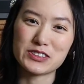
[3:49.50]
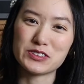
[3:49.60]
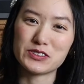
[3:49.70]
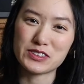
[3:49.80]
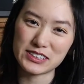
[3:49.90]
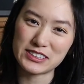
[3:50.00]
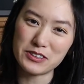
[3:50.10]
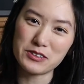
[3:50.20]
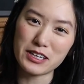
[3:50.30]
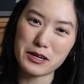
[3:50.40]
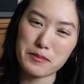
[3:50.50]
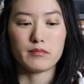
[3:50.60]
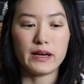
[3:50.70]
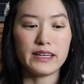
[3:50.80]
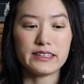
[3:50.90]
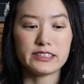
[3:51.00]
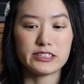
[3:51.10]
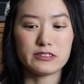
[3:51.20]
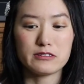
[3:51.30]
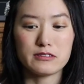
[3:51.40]
to soak up. My
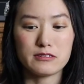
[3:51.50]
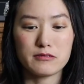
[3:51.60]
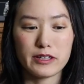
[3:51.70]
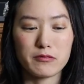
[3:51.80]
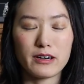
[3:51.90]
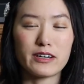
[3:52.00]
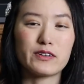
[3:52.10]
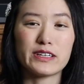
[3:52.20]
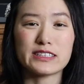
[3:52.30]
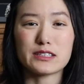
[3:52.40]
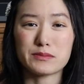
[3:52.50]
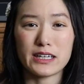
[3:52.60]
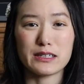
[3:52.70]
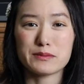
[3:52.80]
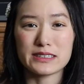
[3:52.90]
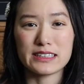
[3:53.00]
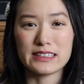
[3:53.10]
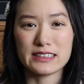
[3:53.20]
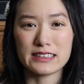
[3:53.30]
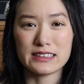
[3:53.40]
issue with watering sometimes
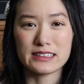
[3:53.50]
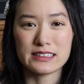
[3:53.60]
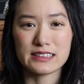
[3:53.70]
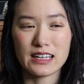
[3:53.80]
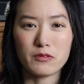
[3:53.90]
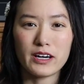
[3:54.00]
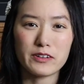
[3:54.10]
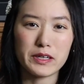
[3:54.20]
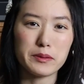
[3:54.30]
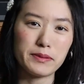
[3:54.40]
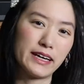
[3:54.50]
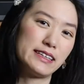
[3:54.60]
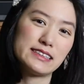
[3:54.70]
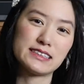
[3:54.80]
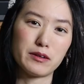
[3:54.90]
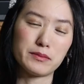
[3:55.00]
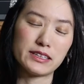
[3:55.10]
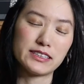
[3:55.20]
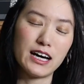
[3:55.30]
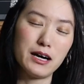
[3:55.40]
is watering plants from
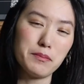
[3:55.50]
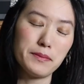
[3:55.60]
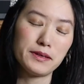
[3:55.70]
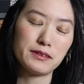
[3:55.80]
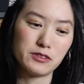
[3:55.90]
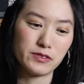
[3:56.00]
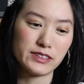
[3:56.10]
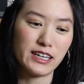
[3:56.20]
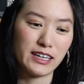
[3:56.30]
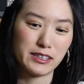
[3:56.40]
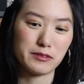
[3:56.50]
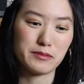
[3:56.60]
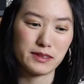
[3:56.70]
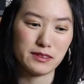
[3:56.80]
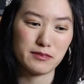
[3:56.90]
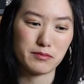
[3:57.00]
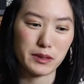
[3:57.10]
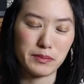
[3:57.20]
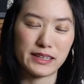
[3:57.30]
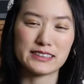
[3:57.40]
the top. Over time,
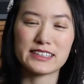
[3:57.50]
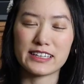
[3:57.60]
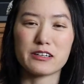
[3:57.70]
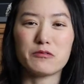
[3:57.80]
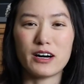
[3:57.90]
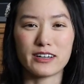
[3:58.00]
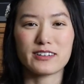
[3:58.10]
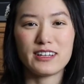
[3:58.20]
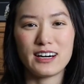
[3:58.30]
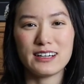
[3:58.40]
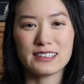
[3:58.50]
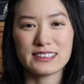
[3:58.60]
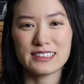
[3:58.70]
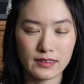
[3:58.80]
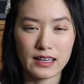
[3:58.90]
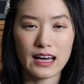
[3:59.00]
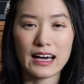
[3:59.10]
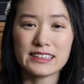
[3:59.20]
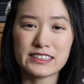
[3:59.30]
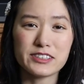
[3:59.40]
my plant's getting waterlogged
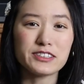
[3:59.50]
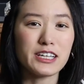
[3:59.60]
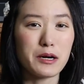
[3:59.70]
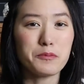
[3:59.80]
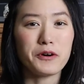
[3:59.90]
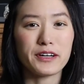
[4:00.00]
I still top